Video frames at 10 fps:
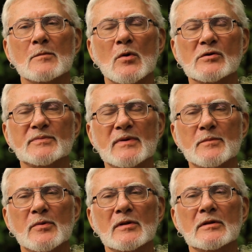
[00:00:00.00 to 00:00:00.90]
Most
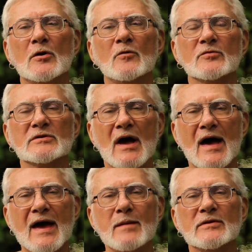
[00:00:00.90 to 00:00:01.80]
people, over
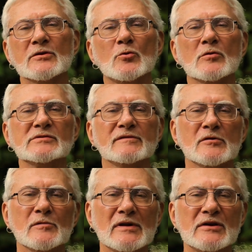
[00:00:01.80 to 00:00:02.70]
time, in the course of
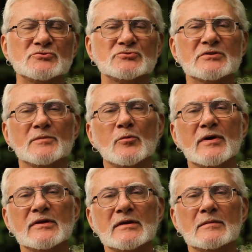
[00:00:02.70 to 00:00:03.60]
their relationship
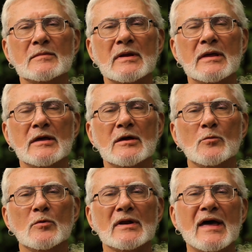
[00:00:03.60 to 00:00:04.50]
with it,
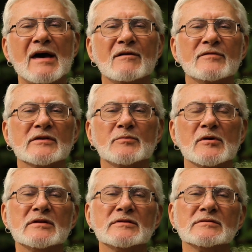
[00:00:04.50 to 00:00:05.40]
will have
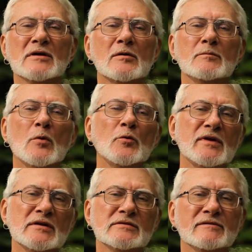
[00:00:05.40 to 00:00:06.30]
experiences on
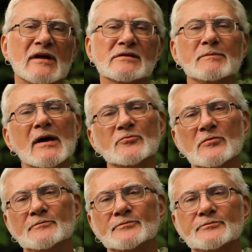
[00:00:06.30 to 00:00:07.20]
both ends of that
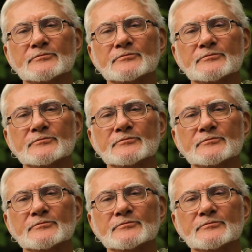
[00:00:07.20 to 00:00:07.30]
spectrum.